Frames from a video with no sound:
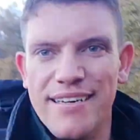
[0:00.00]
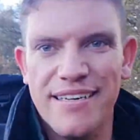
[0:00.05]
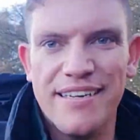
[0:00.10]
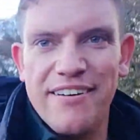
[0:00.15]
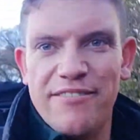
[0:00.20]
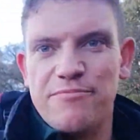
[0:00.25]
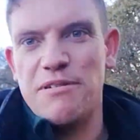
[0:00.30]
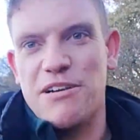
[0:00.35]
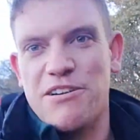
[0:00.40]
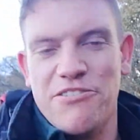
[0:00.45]

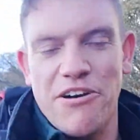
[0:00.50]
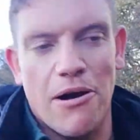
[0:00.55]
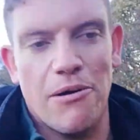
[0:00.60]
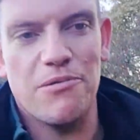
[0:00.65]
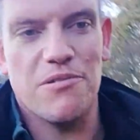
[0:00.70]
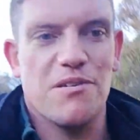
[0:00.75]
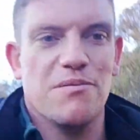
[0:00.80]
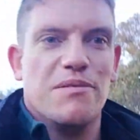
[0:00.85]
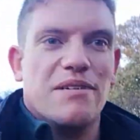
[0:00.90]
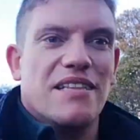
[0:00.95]
Have a big
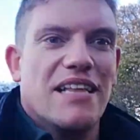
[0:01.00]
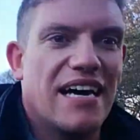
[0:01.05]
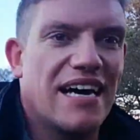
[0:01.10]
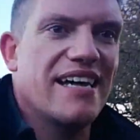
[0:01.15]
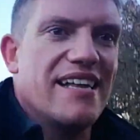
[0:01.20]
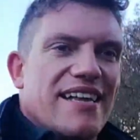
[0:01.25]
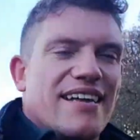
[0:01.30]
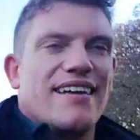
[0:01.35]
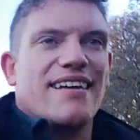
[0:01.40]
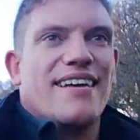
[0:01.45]
crap with them and
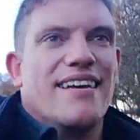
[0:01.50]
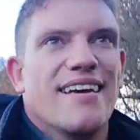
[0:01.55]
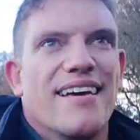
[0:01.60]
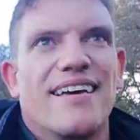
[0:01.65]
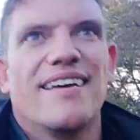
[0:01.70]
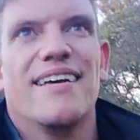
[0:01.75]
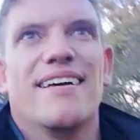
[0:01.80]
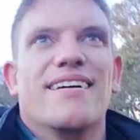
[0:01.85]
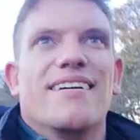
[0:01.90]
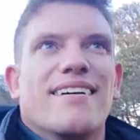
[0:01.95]
that.
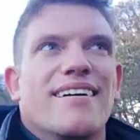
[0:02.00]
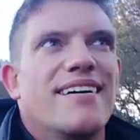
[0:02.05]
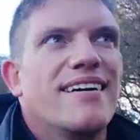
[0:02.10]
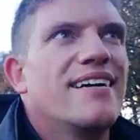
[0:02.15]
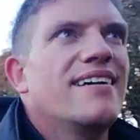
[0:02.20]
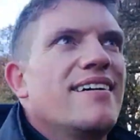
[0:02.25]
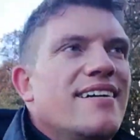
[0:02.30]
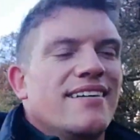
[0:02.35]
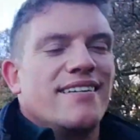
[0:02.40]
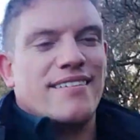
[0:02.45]

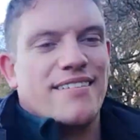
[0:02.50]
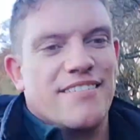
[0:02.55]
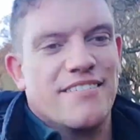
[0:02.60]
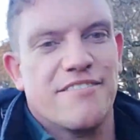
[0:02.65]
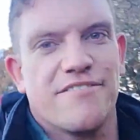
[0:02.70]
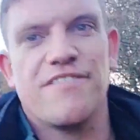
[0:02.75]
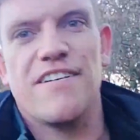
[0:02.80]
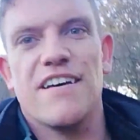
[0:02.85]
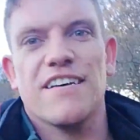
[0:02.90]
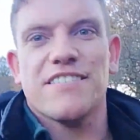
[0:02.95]
It
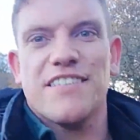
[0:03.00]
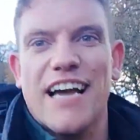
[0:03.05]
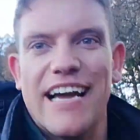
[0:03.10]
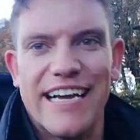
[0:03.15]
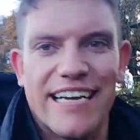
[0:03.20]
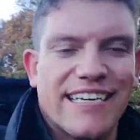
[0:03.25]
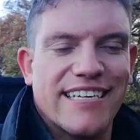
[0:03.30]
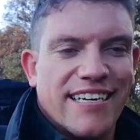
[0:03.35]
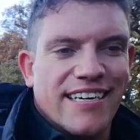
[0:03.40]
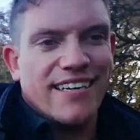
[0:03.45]
just feels
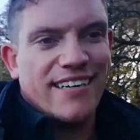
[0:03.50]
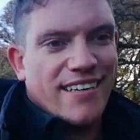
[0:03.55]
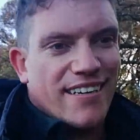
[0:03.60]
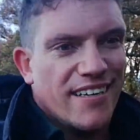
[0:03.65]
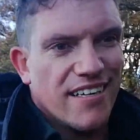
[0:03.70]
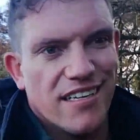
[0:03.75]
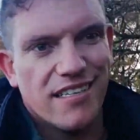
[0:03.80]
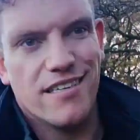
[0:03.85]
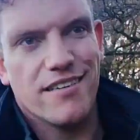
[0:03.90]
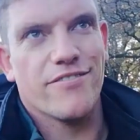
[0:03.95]
like
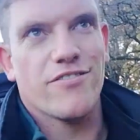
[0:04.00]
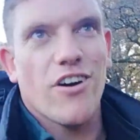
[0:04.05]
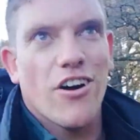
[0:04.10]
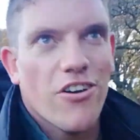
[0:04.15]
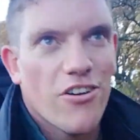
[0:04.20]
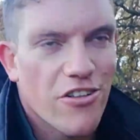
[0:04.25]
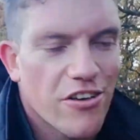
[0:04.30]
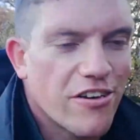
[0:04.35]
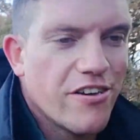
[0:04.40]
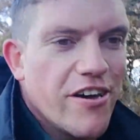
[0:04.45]
you've got
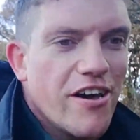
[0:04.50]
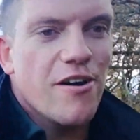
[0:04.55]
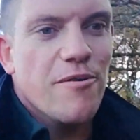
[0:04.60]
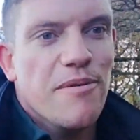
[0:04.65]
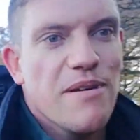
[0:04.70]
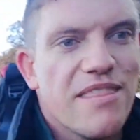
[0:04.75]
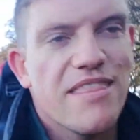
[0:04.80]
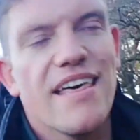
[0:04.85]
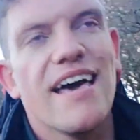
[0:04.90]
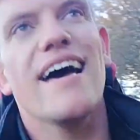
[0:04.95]
the
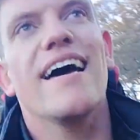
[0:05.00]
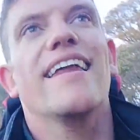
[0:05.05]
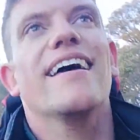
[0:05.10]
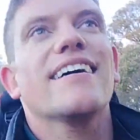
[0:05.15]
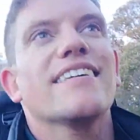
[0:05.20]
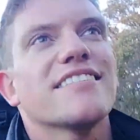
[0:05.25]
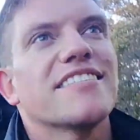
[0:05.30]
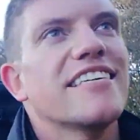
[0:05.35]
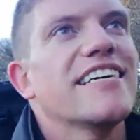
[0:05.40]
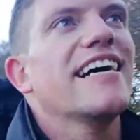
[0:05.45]
human there
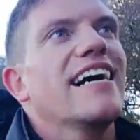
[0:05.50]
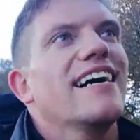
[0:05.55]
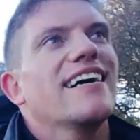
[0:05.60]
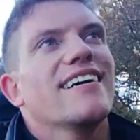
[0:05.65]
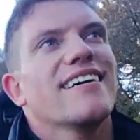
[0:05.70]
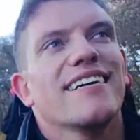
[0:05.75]
next to you.